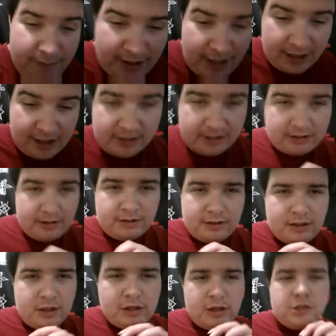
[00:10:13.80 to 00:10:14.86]
back
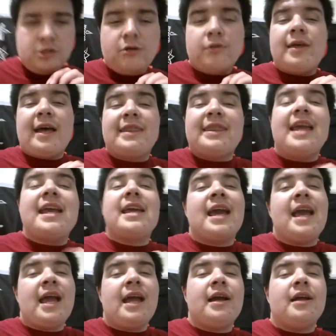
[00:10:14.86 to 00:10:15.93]
so that they
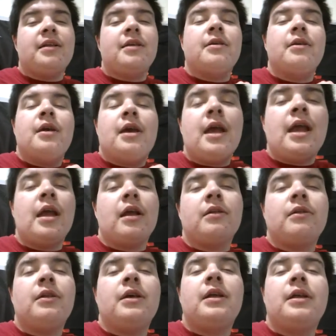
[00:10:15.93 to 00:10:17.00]
can
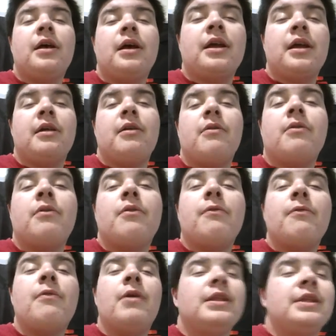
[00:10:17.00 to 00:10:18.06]
handle it again
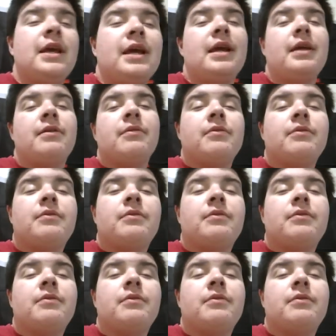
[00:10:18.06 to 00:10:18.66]
one day.